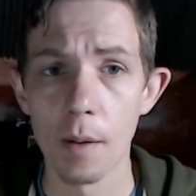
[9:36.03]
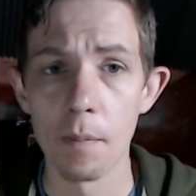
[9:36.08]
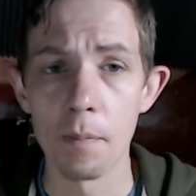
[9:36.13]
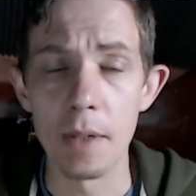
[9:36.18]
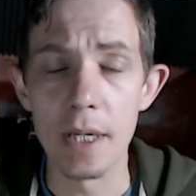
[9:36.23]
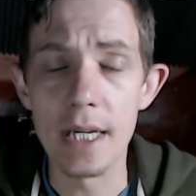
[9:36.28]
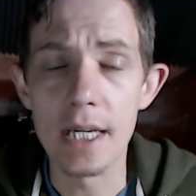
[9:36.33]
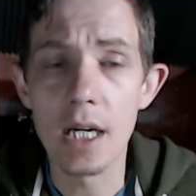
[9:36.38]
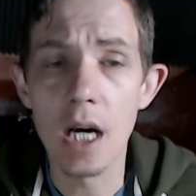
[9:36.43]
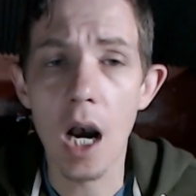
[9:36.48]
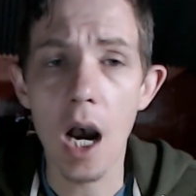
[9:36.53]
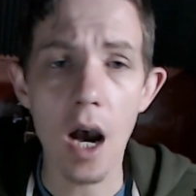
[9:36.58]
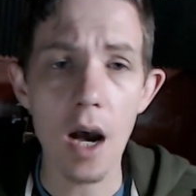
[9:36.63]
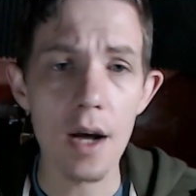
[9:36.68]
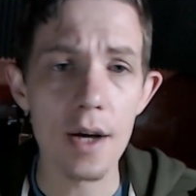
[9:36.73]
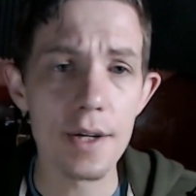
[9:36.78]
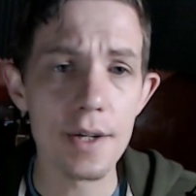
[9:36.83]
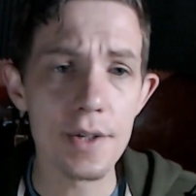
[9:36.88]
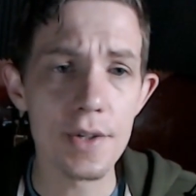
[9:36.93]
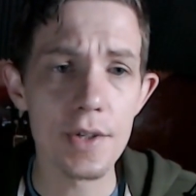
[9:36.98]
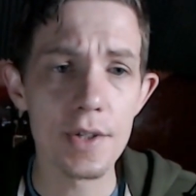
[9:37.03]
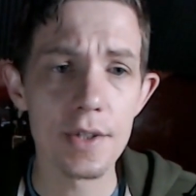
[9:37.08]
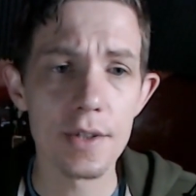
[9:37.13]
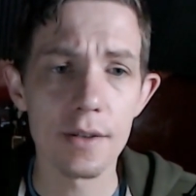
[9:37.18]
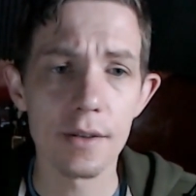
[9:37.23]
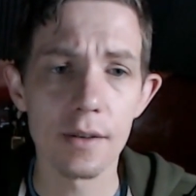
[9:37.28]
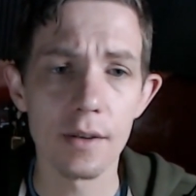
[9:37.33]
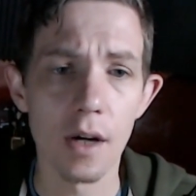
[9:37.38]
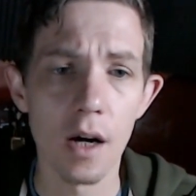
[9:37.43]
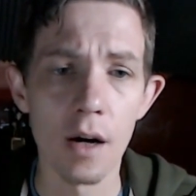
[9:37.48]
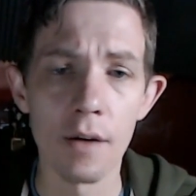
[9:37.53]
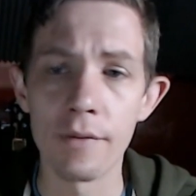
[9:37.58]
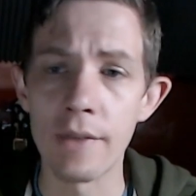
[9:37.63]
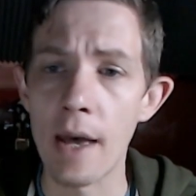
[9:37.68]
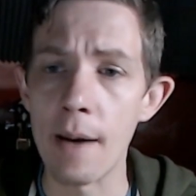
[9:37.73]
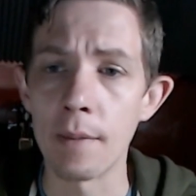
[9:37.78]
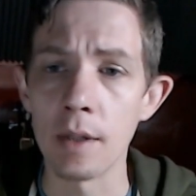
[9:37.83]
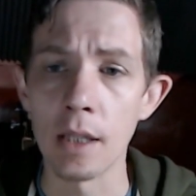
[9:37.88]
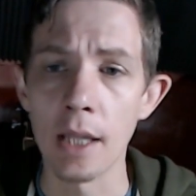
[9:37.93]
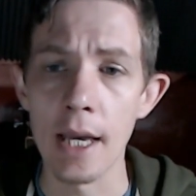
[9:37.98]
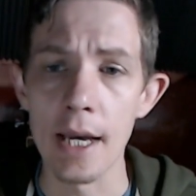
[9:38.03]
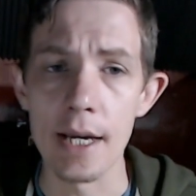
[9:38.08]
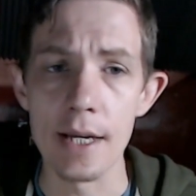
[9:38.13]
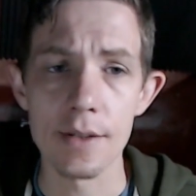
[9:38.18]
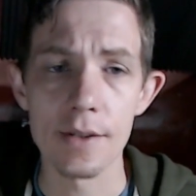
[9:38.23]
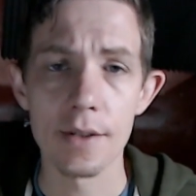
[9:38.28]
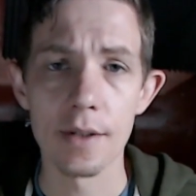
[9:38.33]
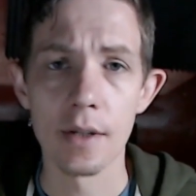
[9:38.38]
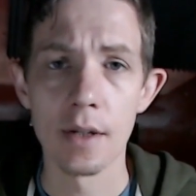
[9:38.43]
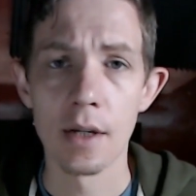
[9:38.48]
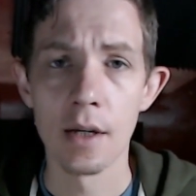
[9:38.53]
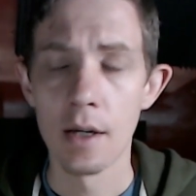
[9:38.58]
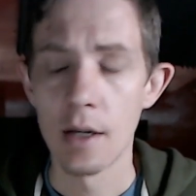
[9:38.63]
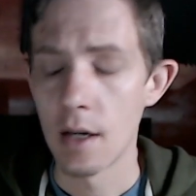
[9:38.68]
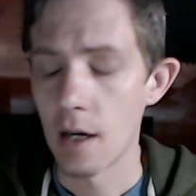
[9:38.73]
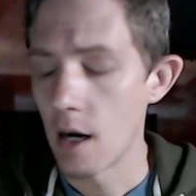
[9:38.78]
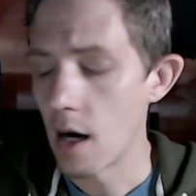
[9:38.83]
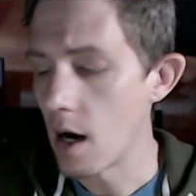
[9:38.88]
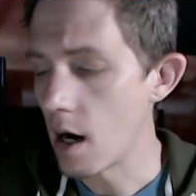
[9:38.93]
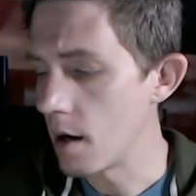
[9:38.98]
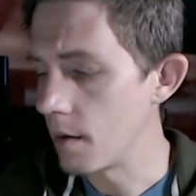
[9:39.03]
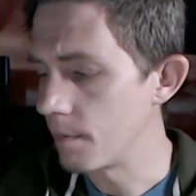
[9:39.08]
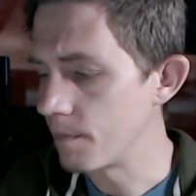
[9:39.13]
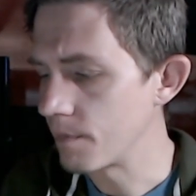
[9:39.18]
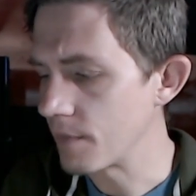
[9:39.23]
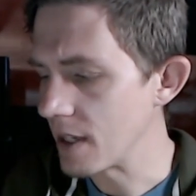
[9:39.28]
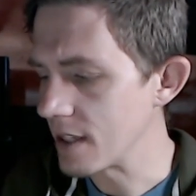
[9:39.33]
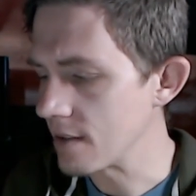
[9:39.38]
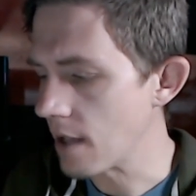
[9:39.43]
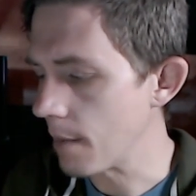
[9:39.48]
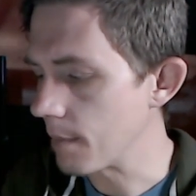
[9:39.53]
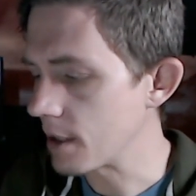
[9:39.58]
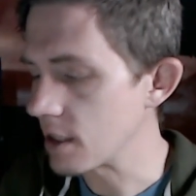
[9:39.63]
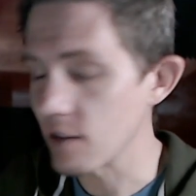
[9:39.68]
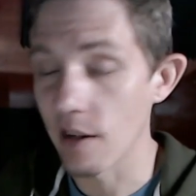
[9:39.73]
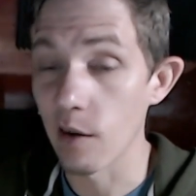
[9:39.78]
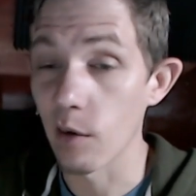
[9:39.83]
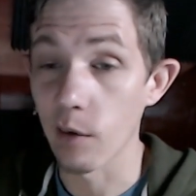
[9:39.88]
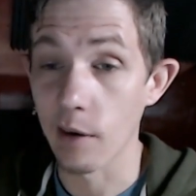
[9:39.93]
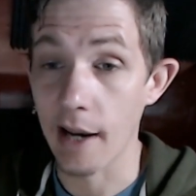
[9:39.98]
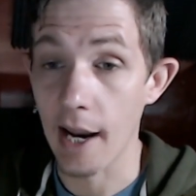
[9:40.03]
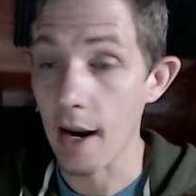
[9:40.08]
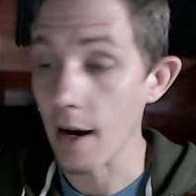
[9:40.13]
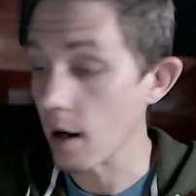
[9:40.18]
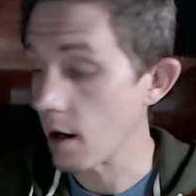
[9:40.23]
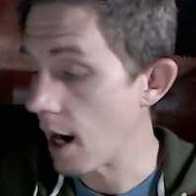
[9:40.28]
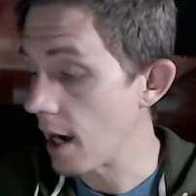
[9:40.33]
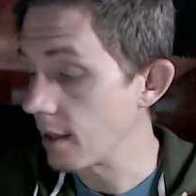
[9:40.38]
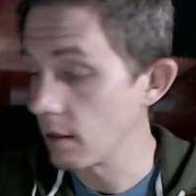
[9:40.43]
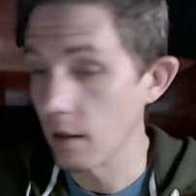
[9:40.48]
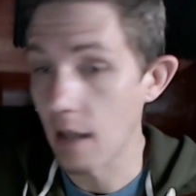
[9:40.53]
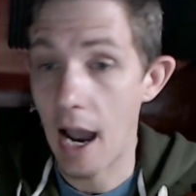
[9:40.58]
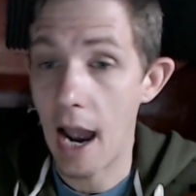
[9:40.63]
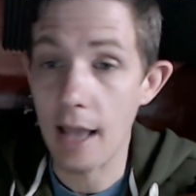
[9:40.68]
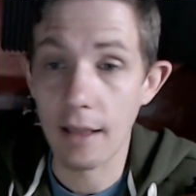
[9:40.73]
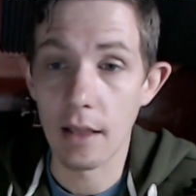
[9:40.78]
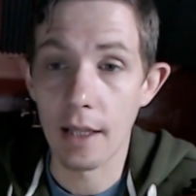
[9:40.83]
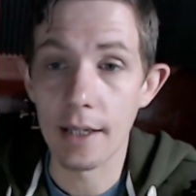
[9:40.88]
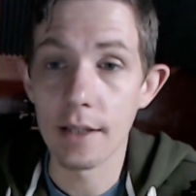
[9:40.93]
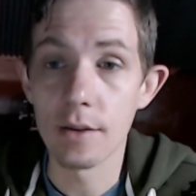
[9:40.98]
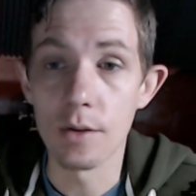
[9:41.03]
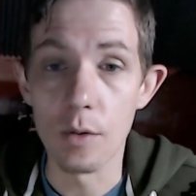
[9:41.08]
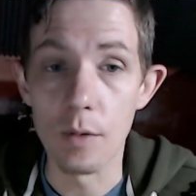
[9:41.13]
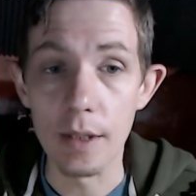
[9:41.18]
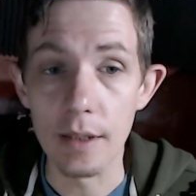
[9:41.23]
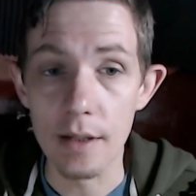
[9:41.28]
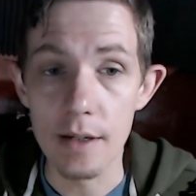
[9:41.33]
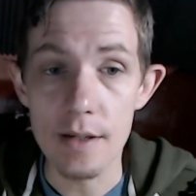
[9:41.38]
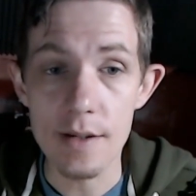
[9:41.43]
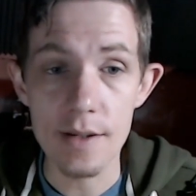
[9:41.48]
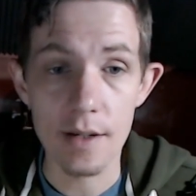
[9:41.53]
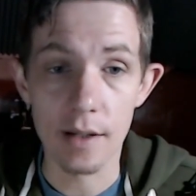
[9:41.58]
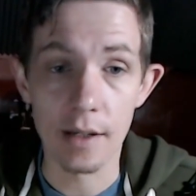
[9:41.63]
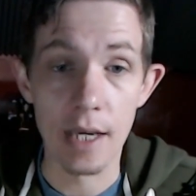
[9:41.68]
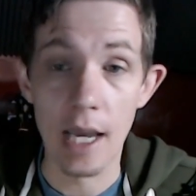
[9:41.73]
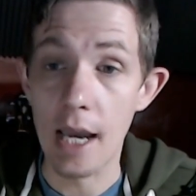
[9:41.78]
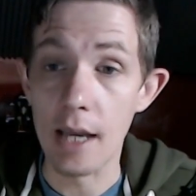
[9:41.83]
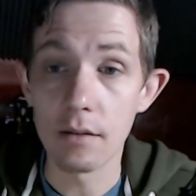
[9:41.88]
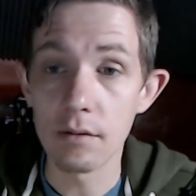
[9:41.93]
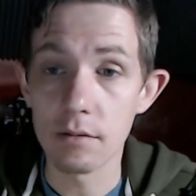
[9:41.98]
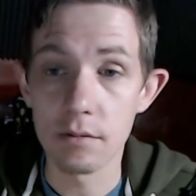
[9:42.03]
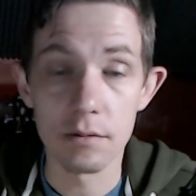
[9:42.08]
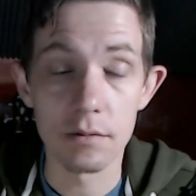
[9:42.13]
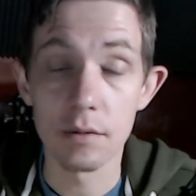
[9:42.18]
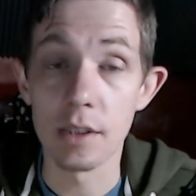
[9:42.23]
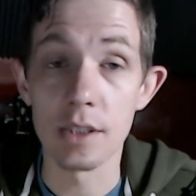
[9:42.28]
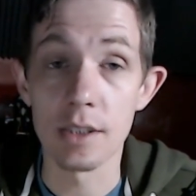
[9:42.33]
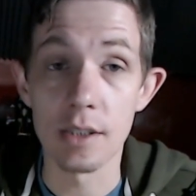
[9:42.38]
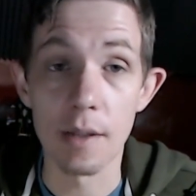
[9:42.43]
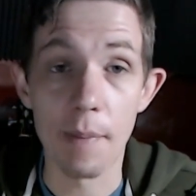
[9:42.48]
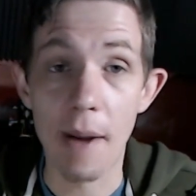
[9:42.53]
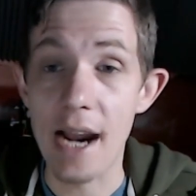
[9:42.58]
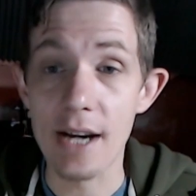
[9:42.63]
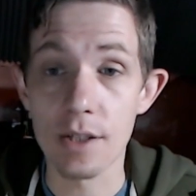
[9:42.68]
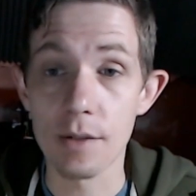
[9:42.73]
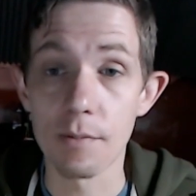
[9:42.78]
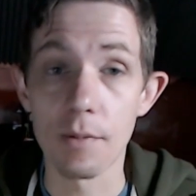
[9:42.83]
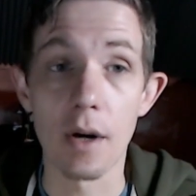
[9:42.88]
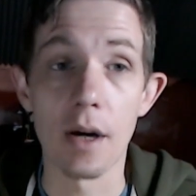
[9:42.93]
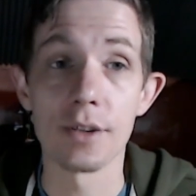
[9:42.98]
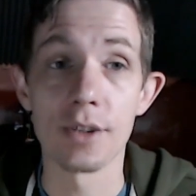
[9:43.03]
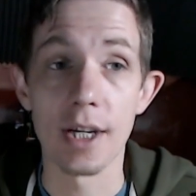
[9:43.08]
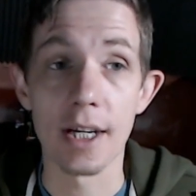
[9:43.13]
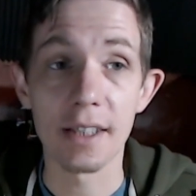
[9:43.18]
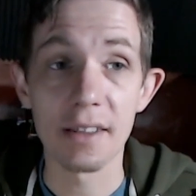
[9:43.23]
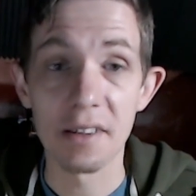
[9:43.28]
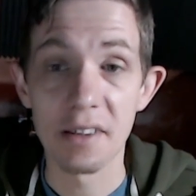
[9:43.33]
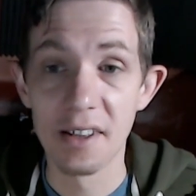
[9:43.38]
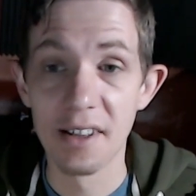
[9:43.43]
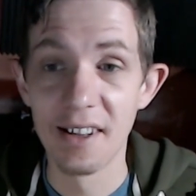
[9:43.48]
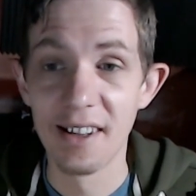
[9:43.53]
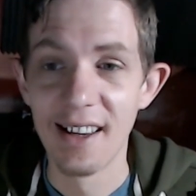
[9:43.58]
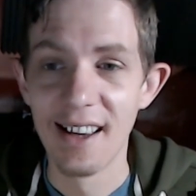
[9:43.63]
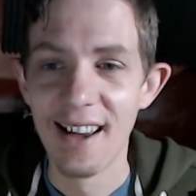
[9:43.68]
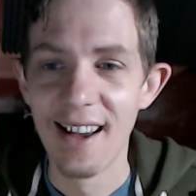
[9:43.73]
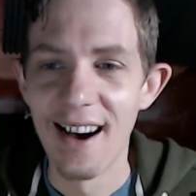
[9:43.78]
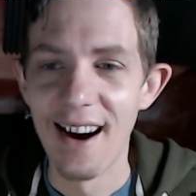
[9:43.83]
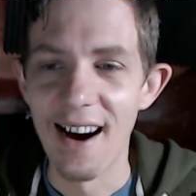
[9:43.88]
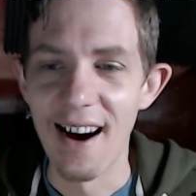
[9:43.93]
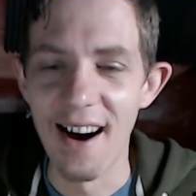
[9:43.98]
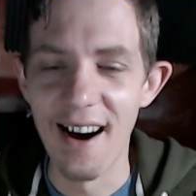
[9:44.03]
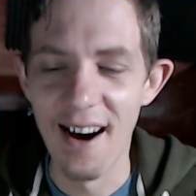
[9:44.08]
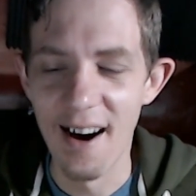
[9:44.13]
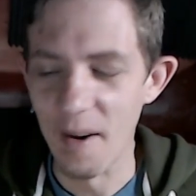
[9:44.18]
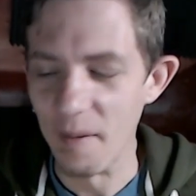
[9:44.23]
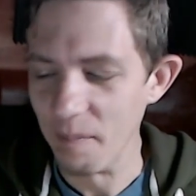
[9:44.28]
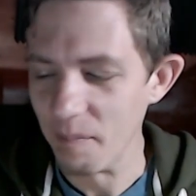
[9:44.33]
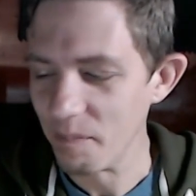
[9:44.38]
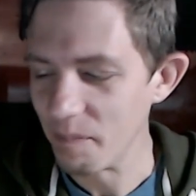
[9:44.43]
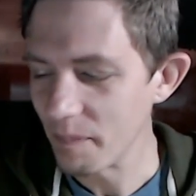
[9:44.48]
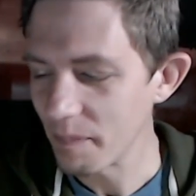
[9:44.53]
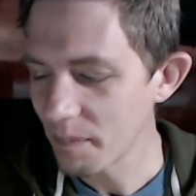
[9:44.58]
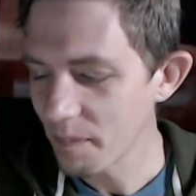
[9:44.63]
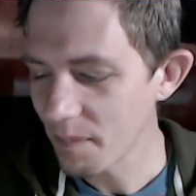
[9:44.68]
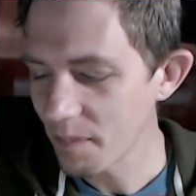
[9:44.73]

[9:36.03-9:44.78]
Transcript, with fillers: because of that malaise. Um, it's not because I don't care. I, I like doing this. Again, this is a passion project. Um,